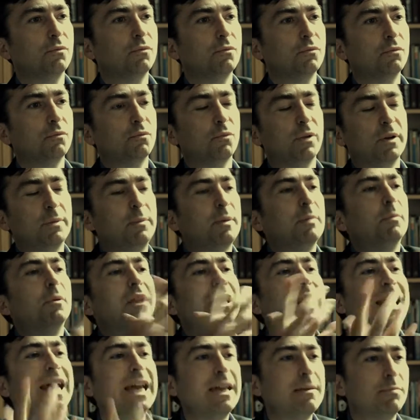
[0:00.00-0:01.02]
where people
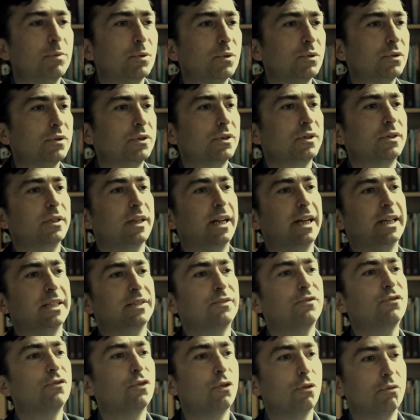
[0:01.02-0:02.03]
are labelled as
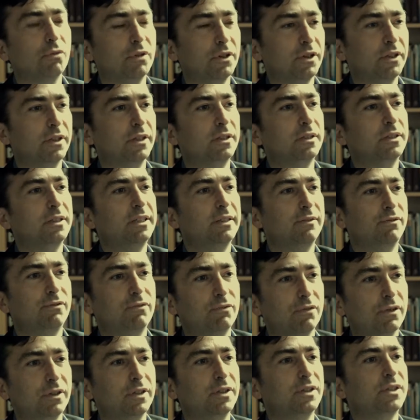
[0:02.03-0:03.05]
foreign,
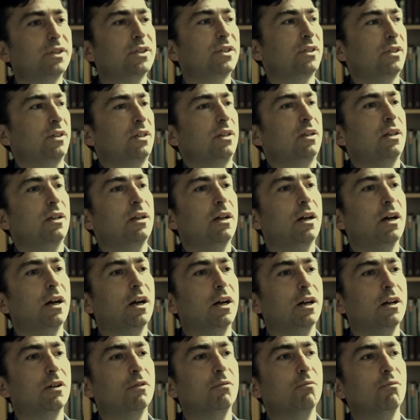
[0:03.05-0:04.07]
different,
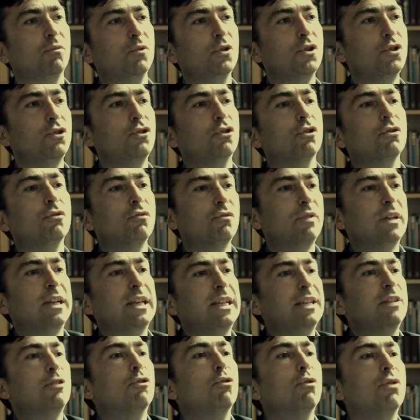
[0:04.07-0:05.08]
not really
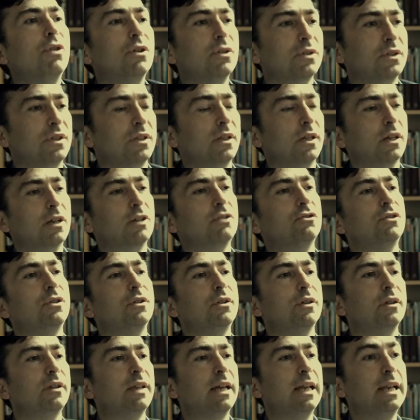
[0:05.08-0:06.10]
loyal to the country
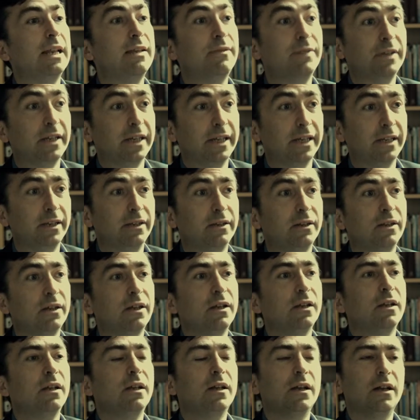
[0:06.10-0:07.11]
that they're living in.
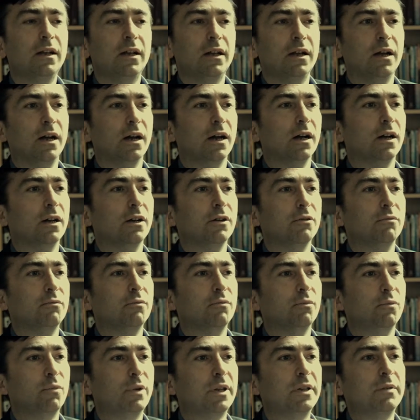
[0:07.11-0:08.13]

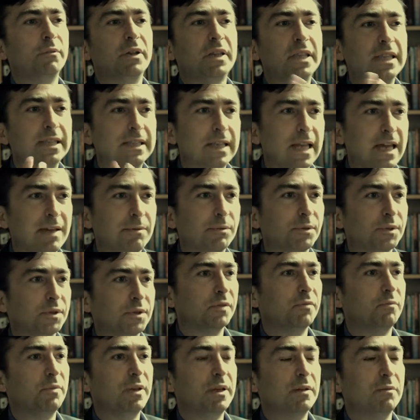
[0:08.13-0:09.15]
When these labels
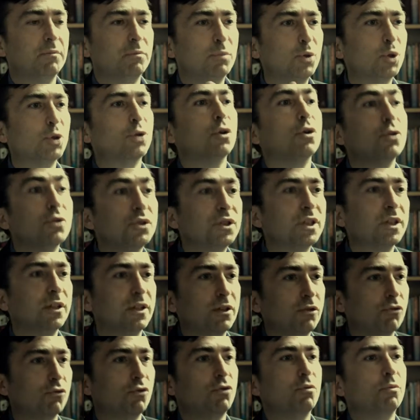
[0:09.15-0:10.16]
been put onto the
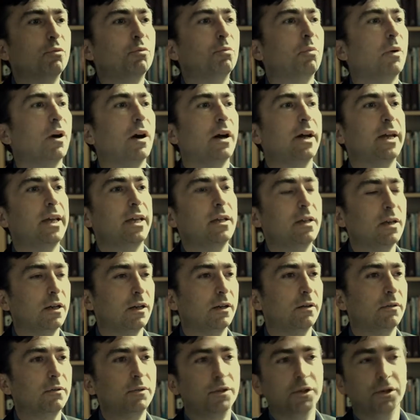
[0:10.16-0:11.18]
group by,
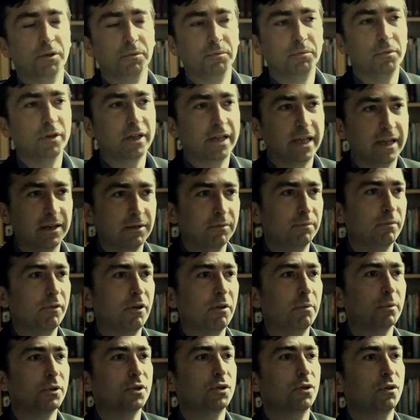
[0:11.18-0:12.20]
again, very
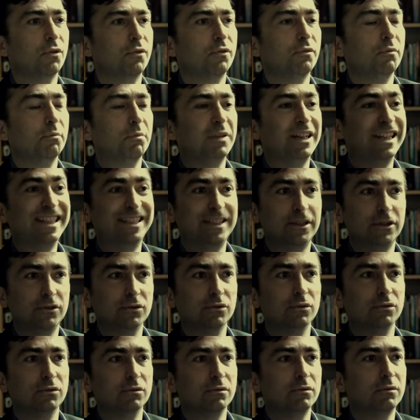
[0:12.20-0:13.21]
much often
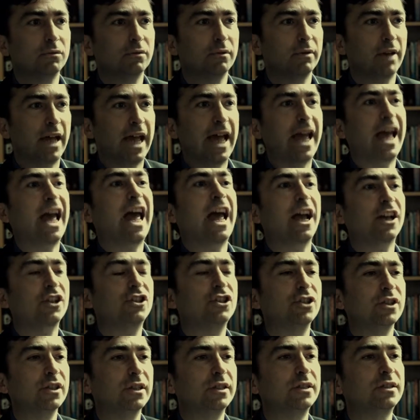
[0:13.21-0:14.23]
political
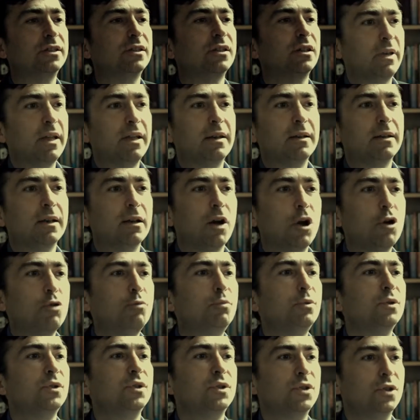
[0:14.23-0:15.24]
actors, it
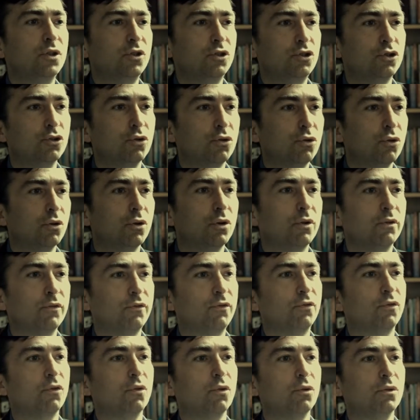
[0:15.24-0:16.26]
opens the door
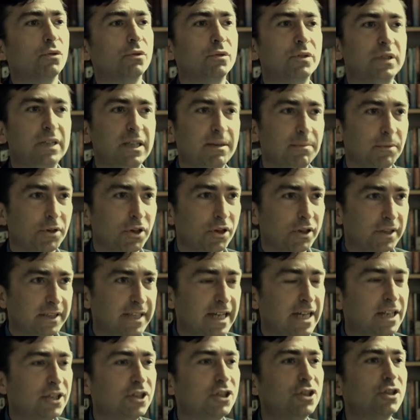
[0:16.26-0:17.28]
for
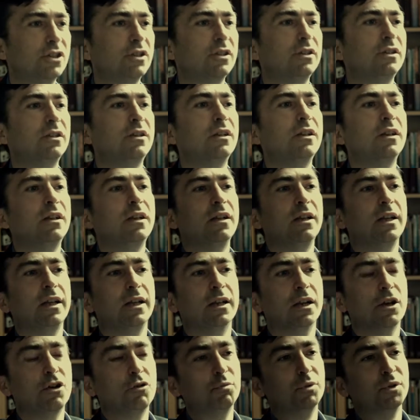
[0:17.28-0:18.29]
demonization. It
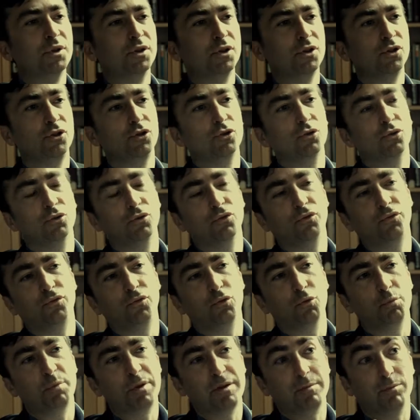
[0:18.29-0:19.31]
opens the door
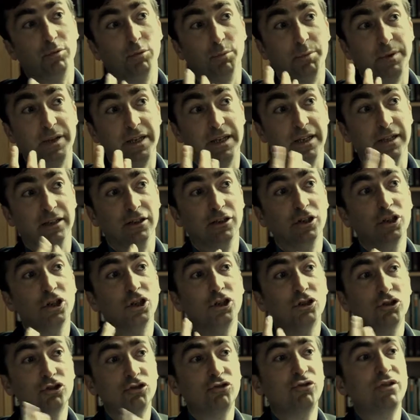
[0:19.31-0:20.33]
for people being
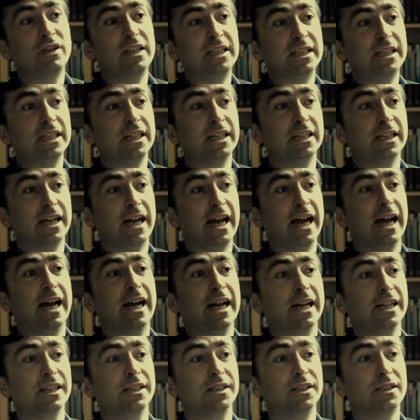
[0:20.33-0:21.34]
treated
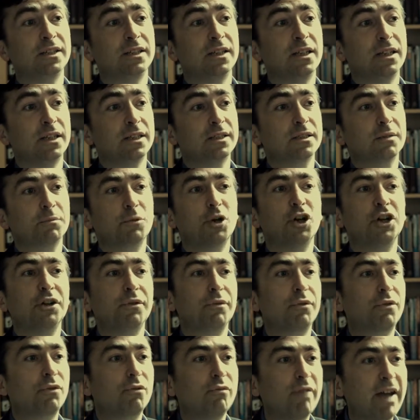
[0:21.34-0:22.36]
as some kind
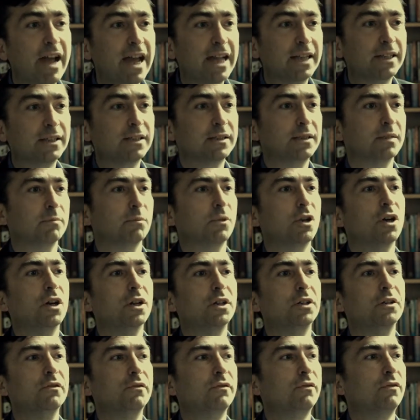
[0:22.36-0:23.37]
of threat, some
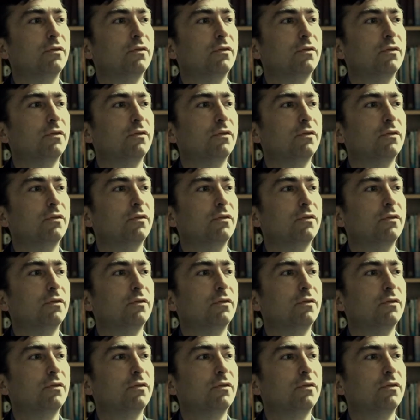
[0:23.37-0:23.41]
kind of